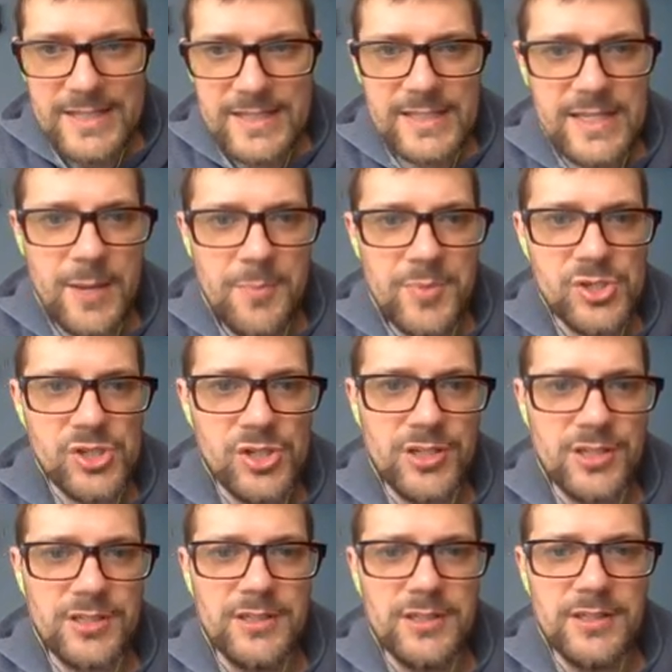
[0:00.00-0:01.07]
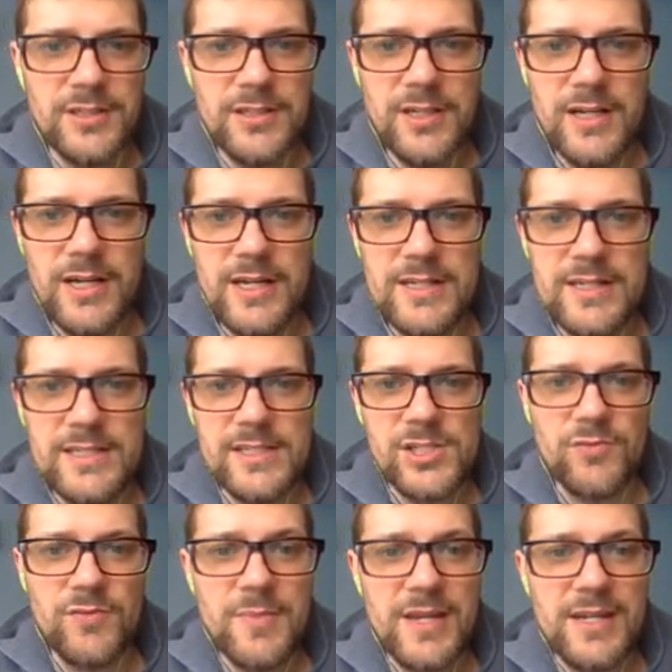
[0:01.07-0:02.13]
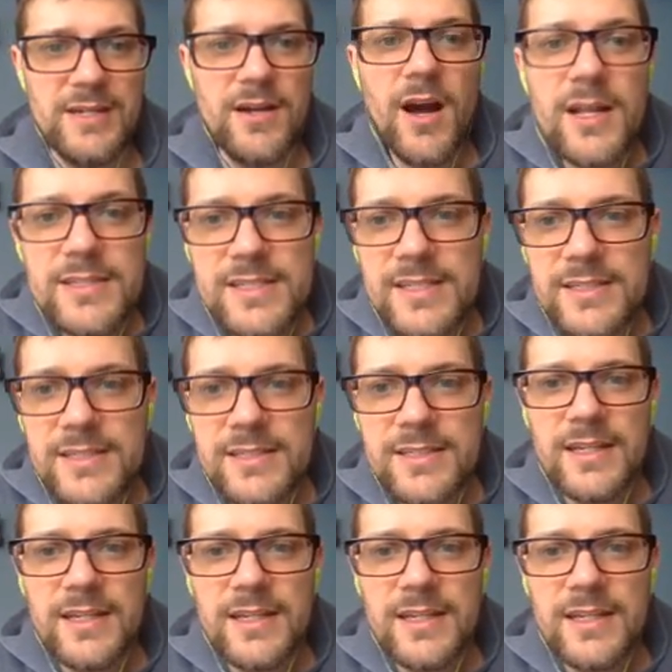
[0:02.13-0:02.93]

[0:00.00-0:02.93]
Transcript: temperature needs to remain constant,